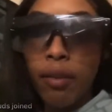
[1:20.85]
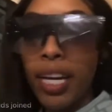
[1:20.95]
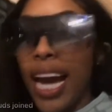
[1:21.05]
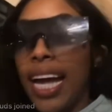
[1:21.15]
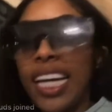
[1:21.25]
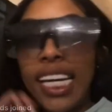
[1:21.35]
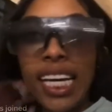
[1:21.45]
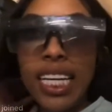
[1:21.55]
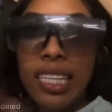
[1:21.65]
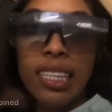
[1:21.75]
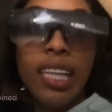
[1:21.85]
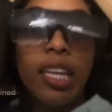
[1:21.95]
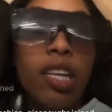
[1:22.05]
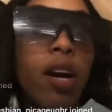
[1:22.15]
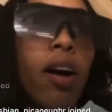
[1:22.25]
We had it easy.
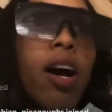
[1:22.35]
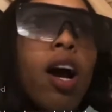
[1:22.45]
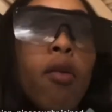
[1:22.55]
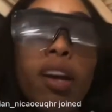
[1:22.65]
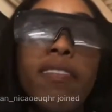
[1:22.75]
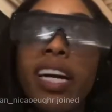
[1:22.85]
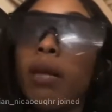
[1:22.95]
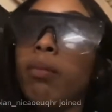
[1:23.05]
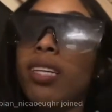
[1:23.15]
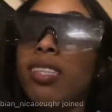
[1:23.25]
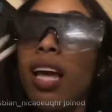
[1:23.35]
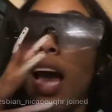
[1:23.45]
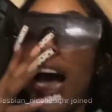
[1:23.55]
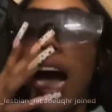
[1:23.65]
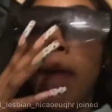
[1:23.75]
Like, you know, we very blessed.
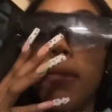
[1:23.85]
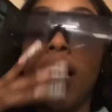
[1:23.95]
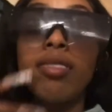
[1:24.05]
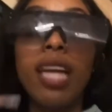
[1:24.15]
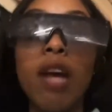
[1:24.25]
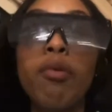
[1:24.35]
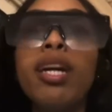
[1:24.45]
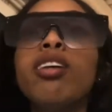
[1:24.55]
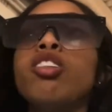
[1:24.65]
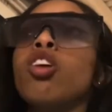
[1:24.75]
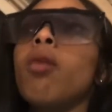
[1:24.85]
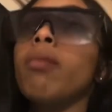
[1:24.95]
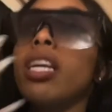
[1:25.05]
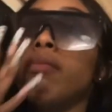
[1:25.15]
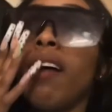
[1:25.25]
I'm not going to say that. We are so
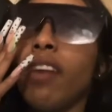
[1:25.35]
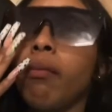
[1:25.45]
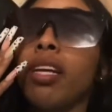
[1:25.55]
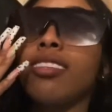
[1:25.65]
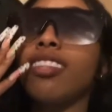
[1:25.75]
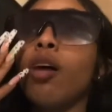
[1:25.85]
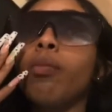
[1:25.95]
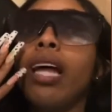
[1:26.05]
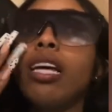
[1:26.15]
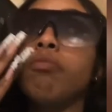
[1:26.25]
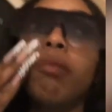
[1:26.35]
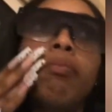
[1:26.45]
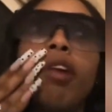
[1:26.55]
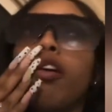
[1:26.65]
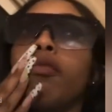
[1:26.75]
blessed. My family is so blessed.
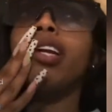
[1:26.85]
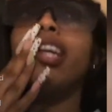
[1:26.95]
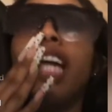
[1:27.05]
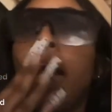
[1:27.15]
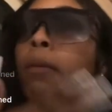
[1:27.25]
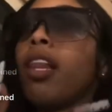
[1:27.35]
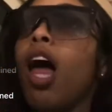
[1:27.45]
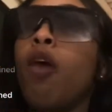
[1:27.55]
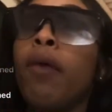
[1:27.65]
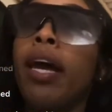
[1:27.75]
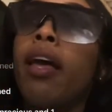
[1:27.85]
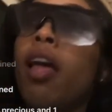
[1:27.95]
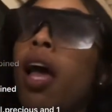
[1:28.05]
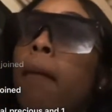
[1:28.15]
But, bro, we done came a long way.